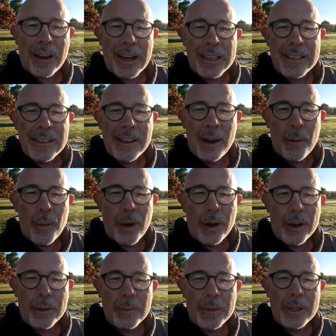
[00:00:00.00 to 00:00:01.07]
guys, and
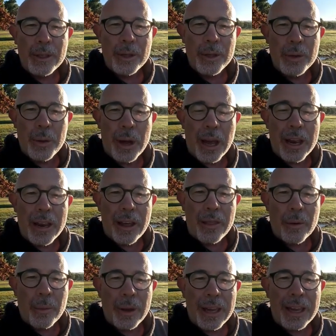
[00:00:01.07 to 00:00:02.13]
welcome to
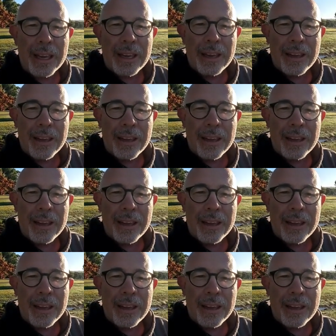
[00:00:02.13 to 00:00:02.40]
another week,